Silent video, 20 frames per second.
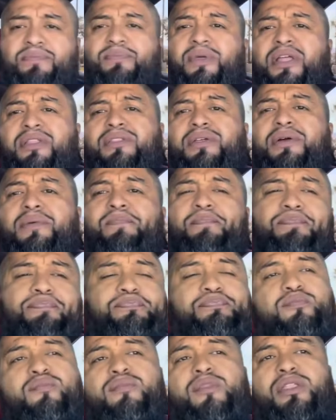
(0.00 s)
And the
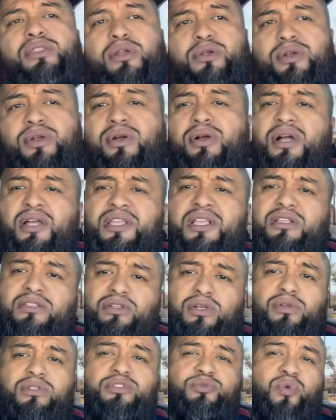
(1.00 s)
grilled onions
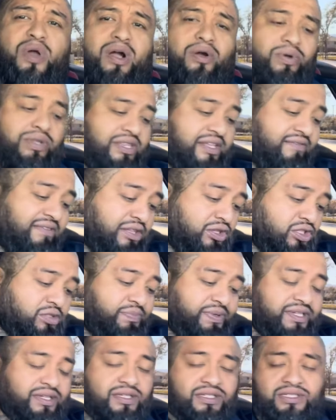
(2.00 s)
goes well with it, vatos,
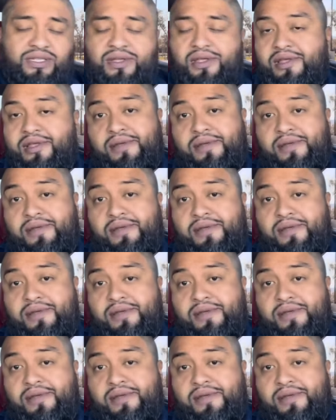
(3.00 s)
because